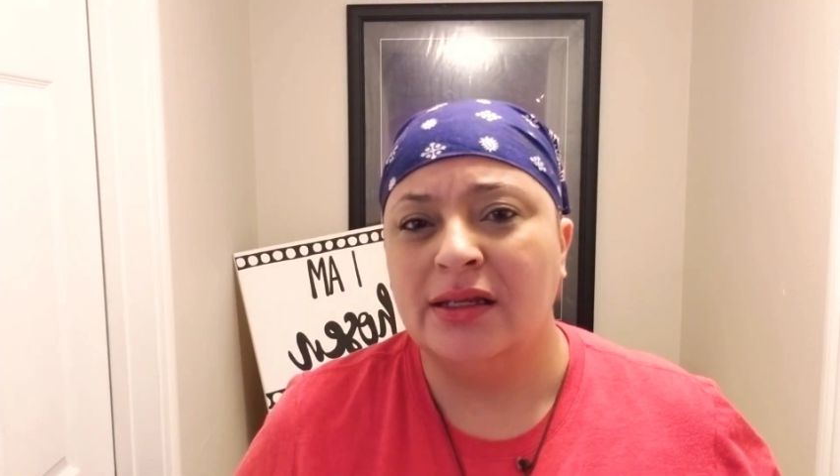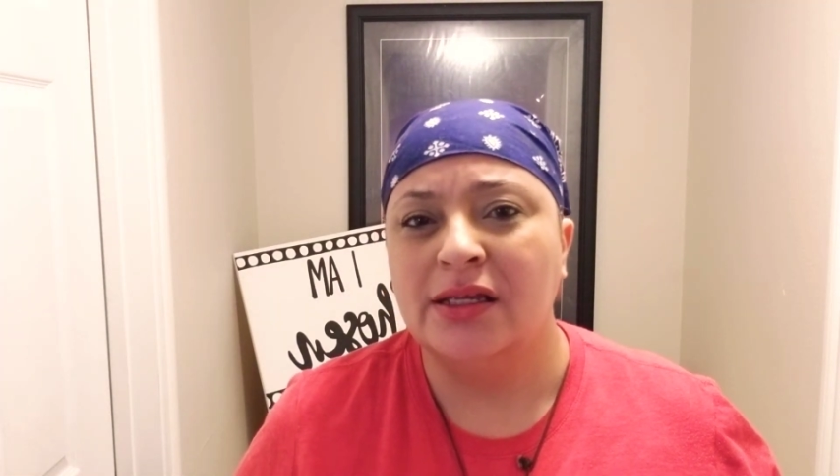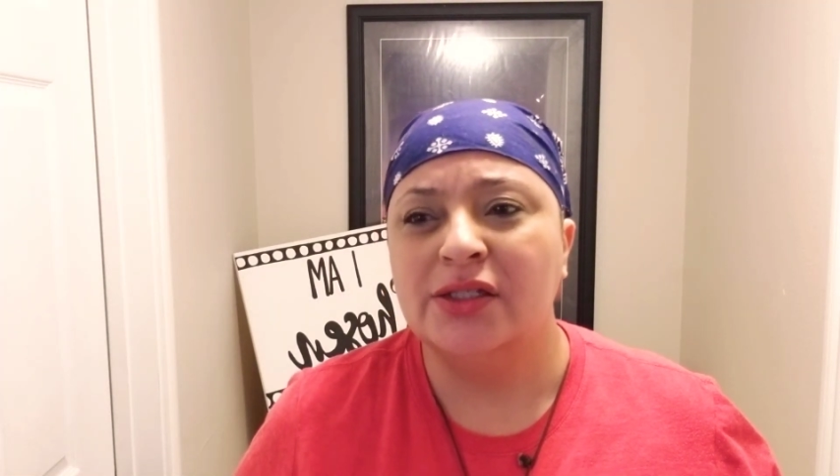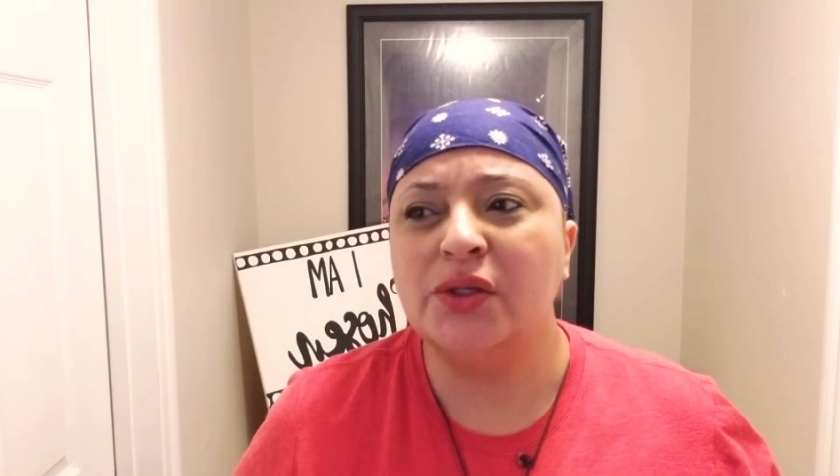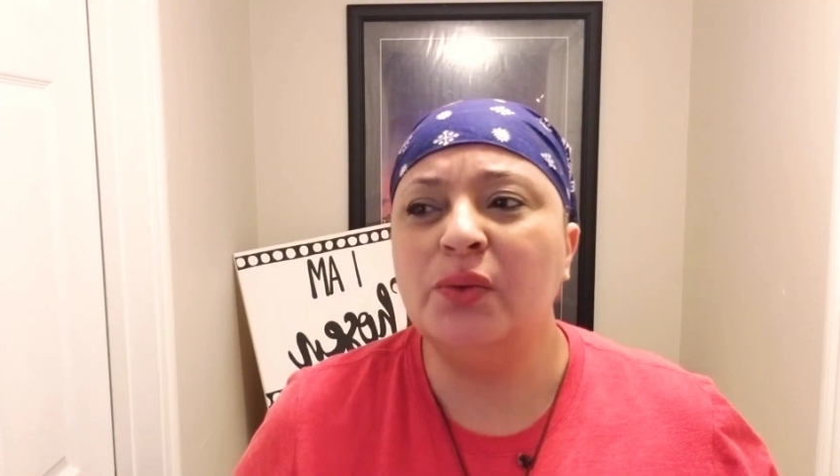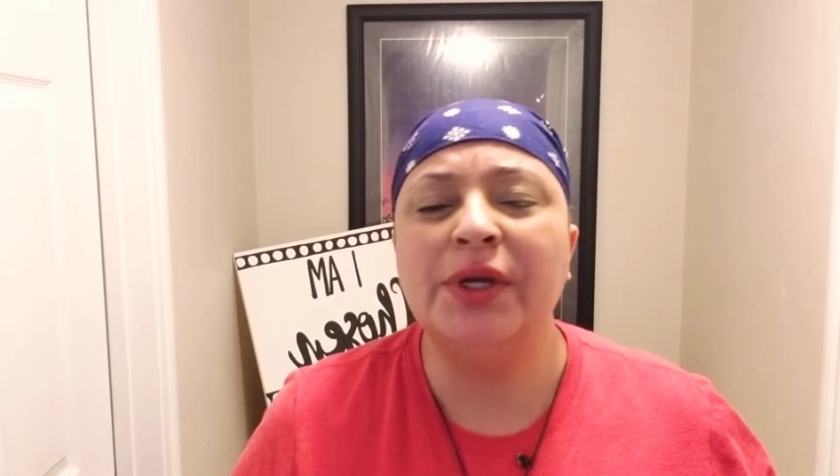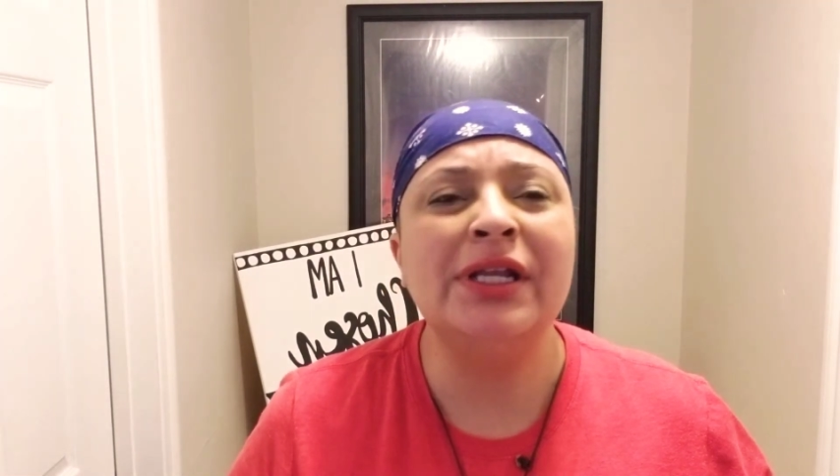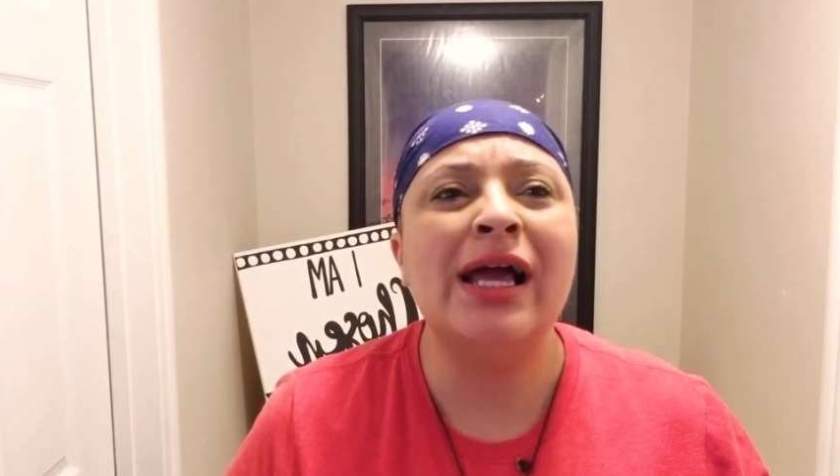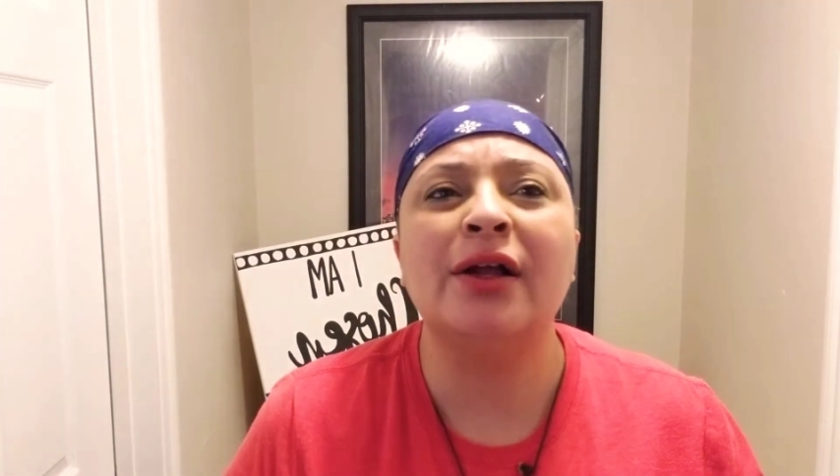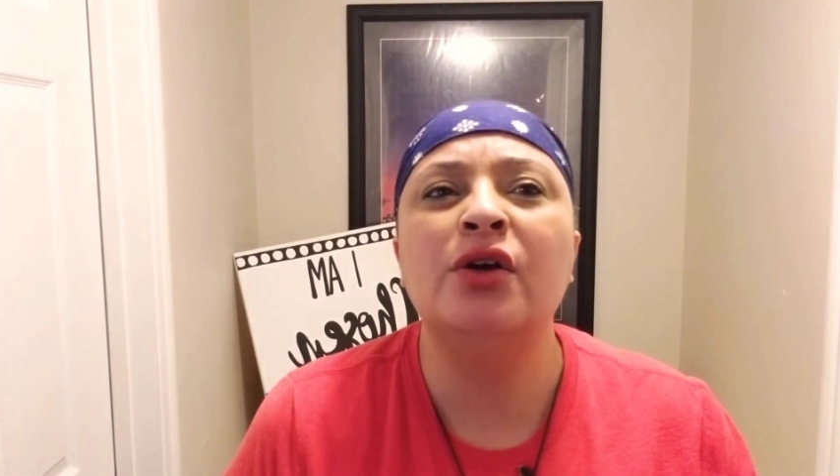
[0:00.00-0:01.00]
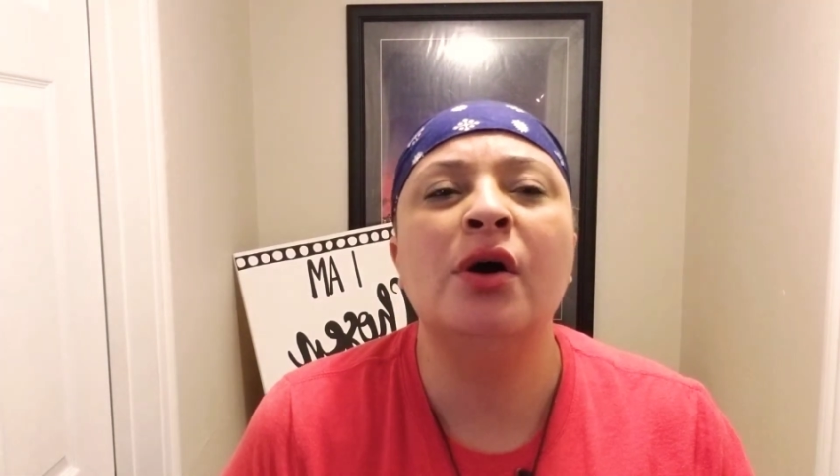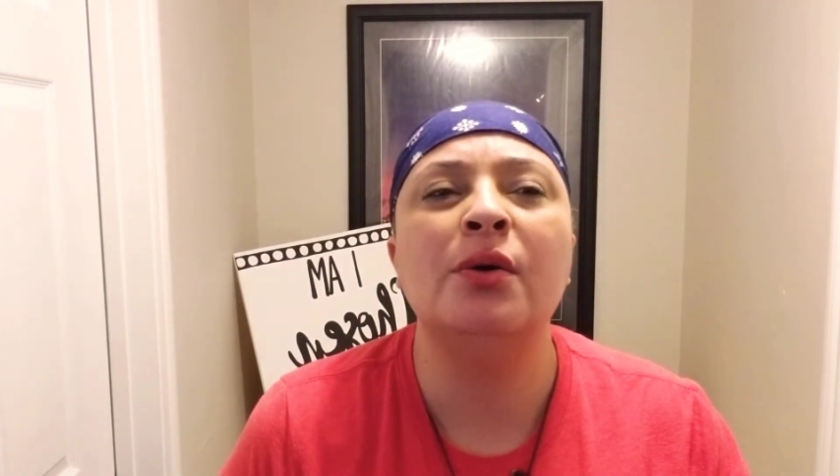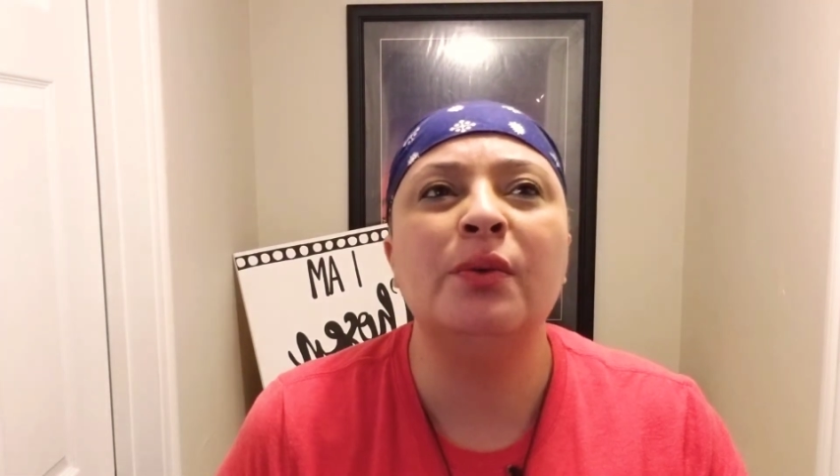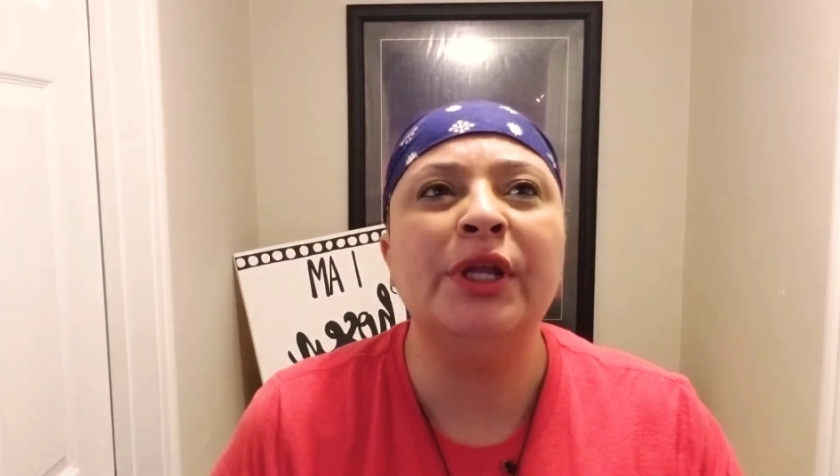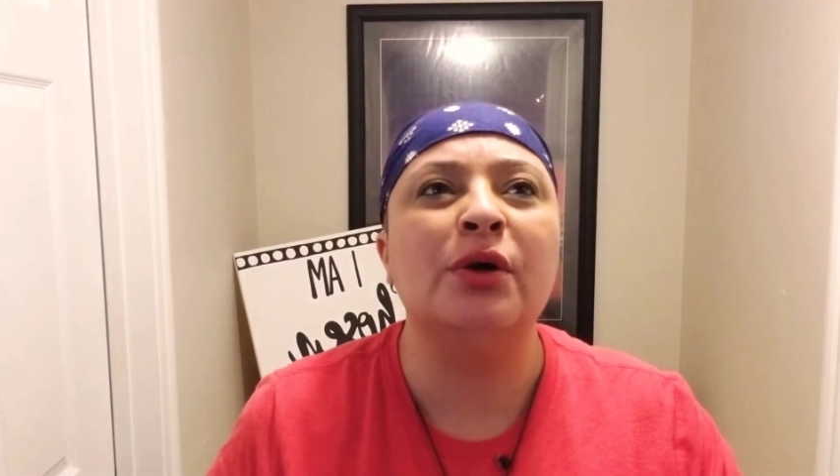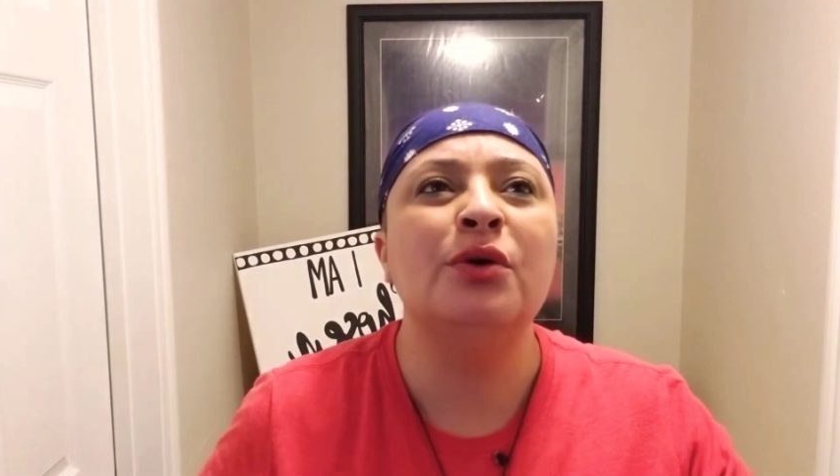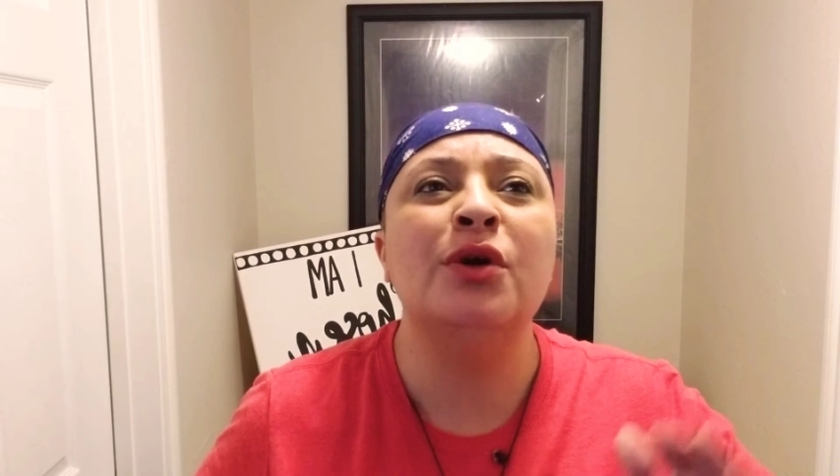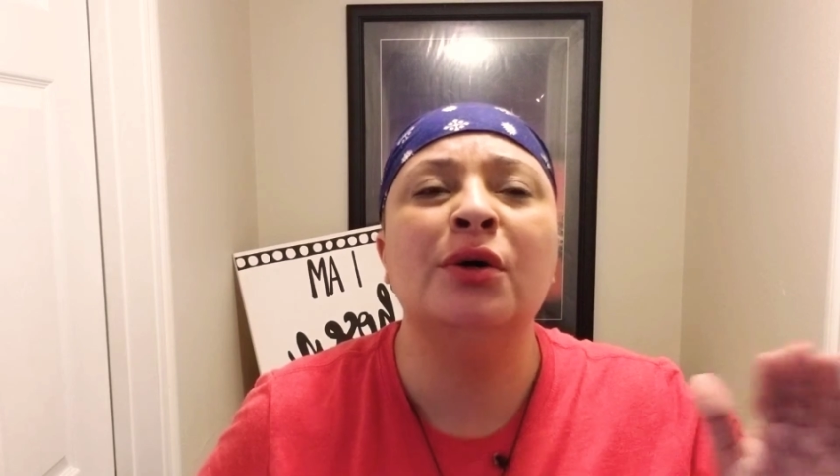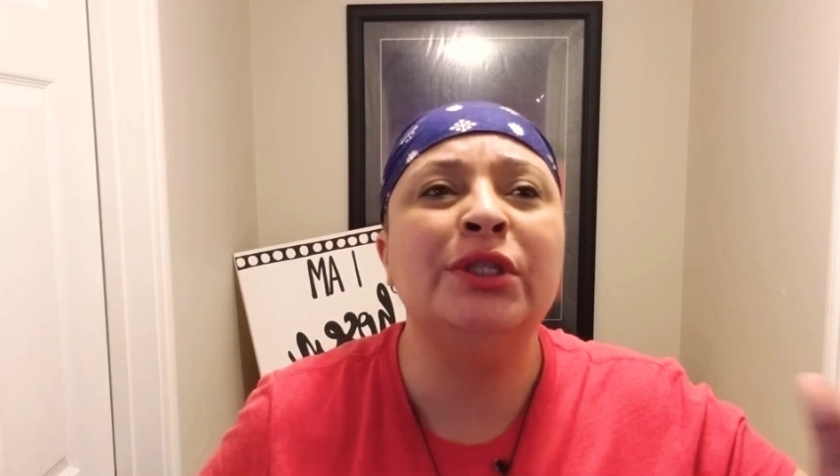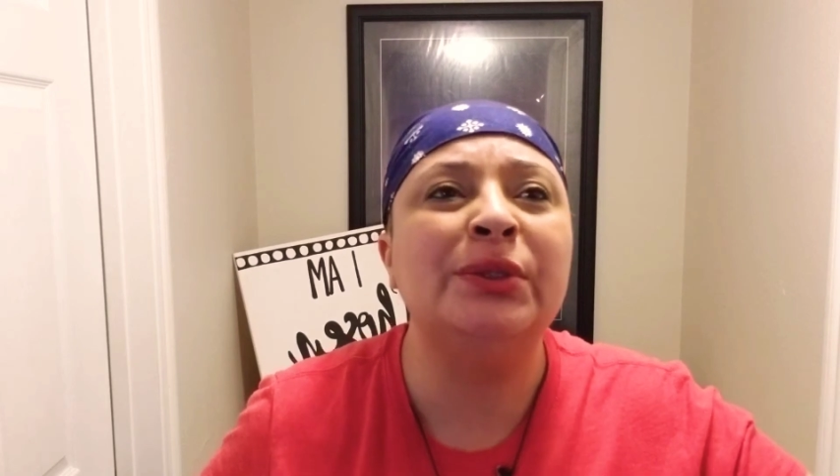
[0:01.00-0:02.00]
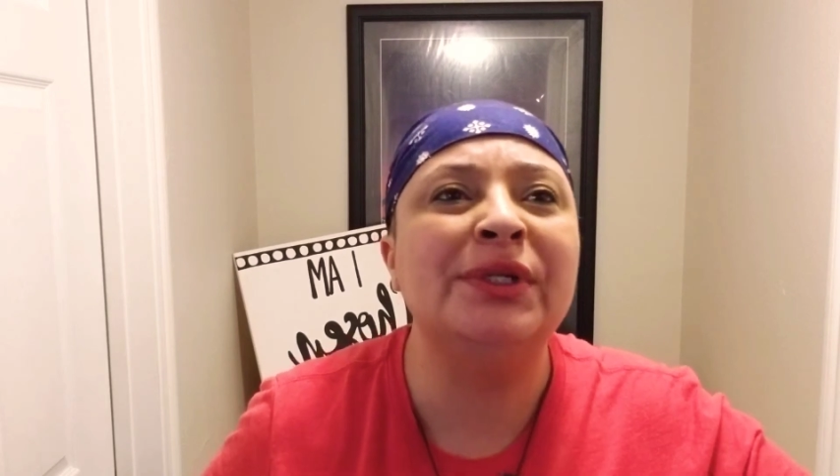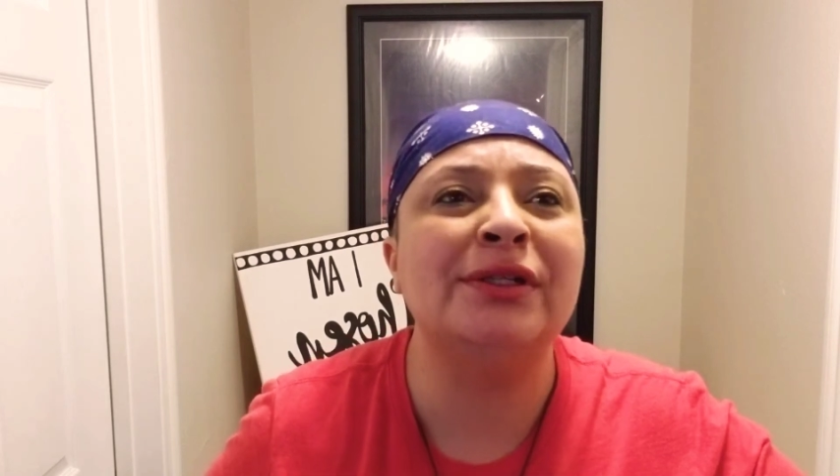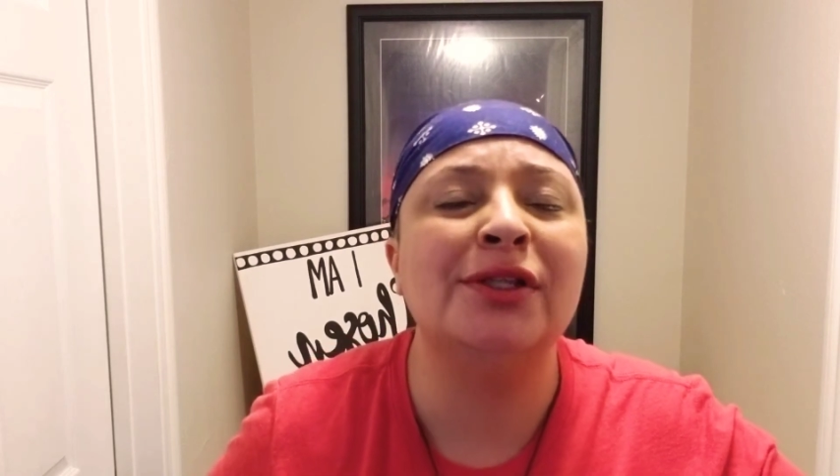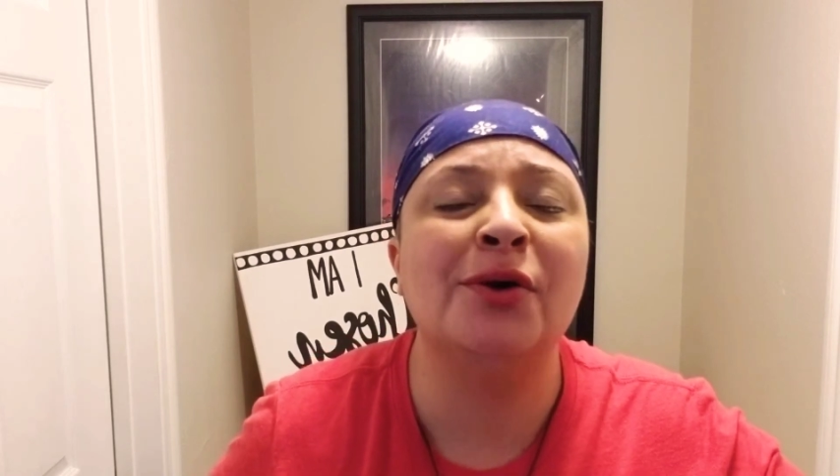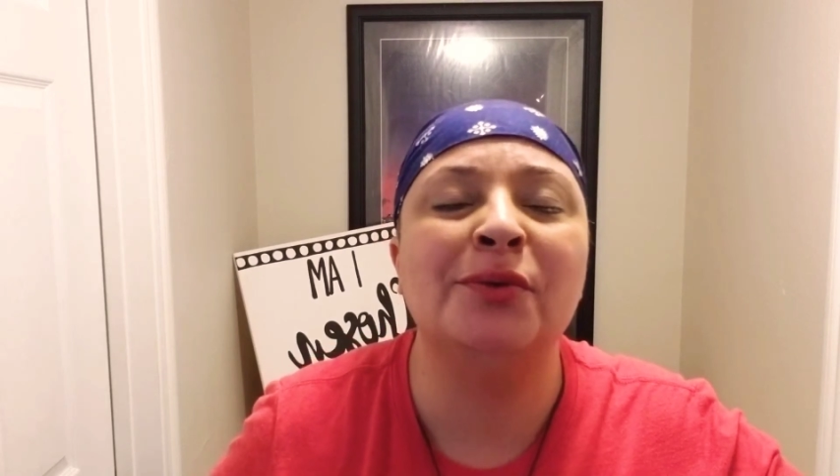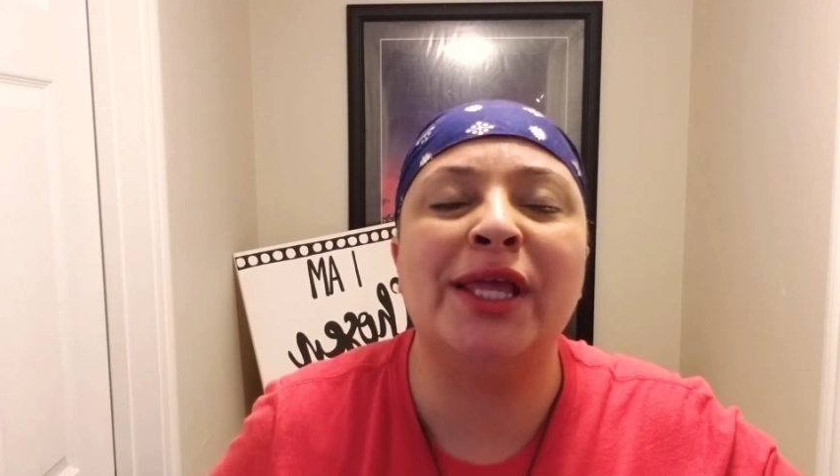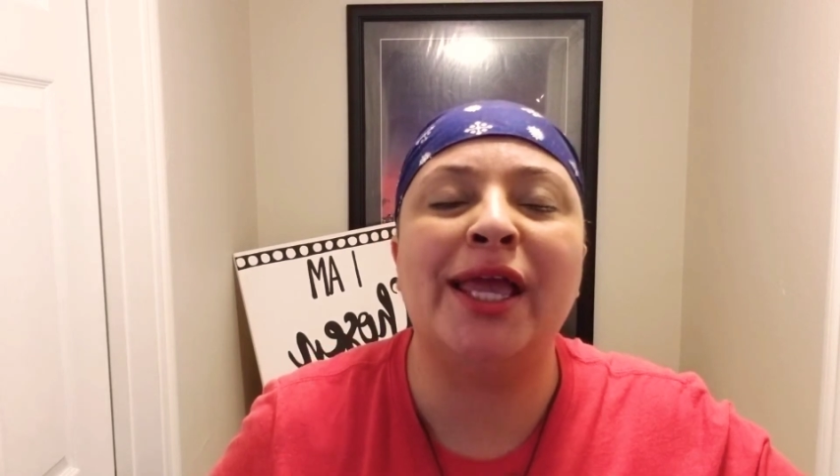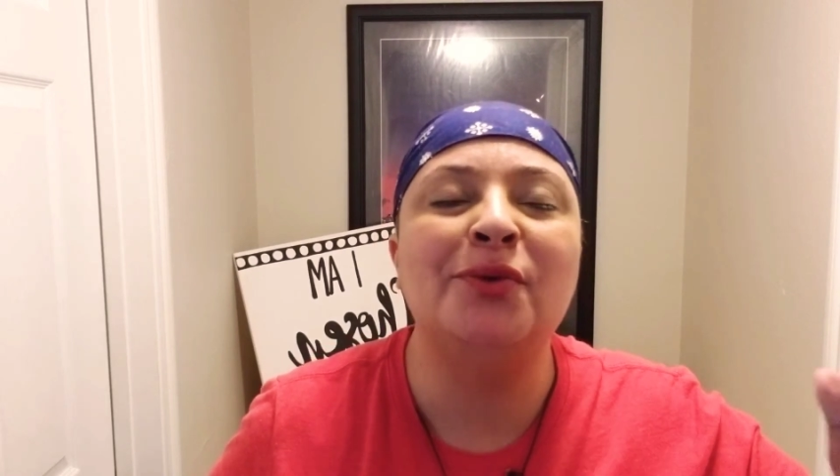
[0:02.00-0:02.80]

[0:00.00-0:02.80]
So we don't go through it alone,